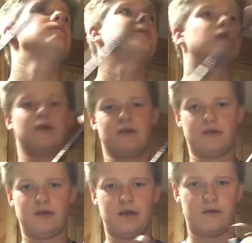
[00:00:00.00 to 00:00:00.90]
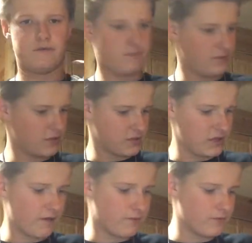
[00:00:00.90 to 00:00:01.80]
but yeah, there's
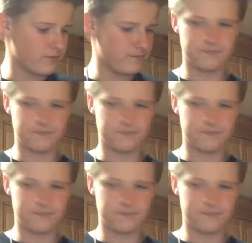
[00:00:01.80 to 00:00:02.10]
that one.